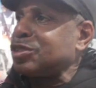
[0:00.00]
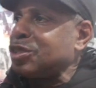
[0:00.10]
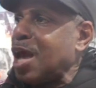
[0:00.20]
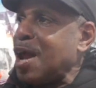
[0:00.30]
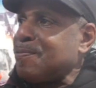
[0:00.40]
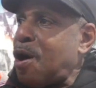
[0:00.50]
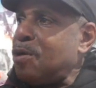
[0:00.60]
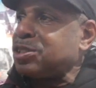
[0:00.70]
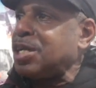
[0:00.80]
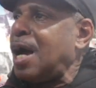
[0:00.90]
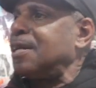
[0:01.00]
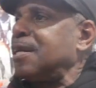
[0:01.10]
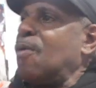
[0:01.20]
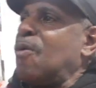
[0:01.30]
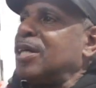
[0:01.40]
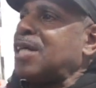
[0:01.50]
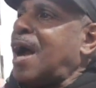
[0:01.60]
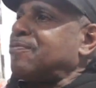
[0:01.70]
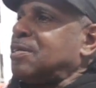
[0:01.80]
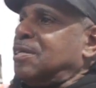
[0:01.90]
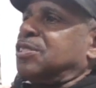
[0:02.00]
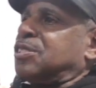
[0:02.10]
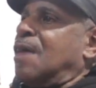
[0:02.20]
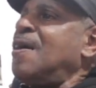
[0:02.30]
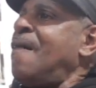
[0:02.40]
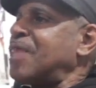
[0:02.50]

the slave coast down there in West Africa and stuff.